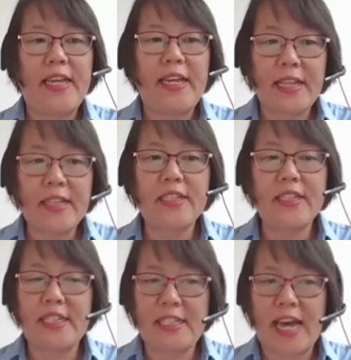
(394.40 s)
In the
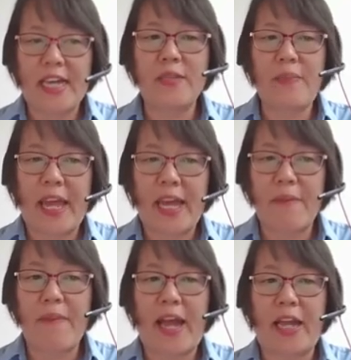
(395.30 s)
GS
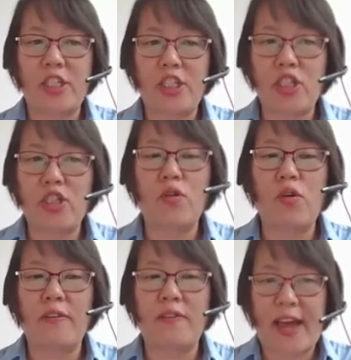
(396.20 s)
piggyback
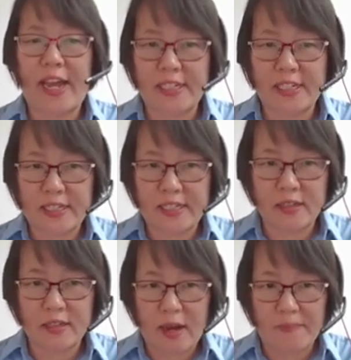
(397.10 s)
G-squared vector
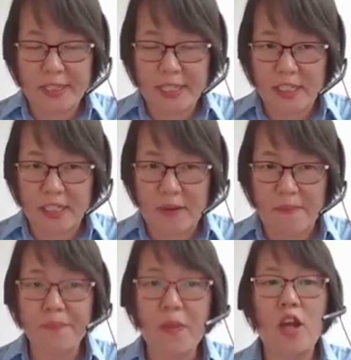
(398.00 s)

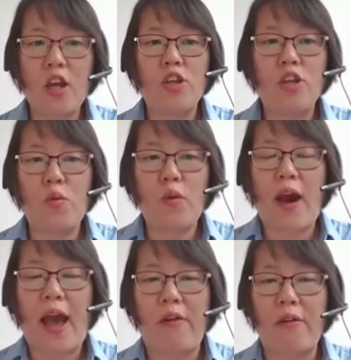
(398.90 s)
system, you will
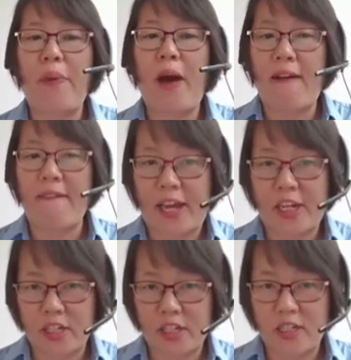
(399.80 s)
have path
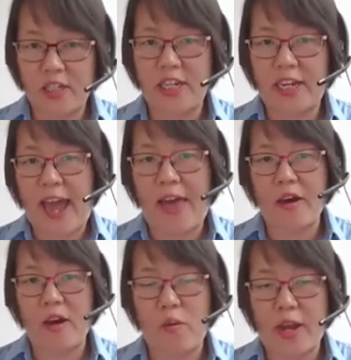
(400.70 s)
vectors
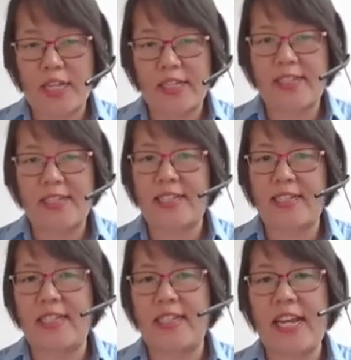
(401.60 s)
together with
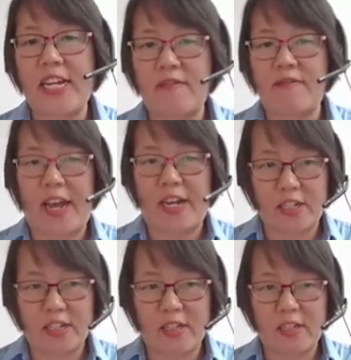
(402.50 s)
destination
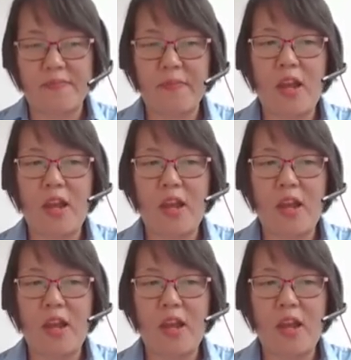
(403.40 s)
vectors.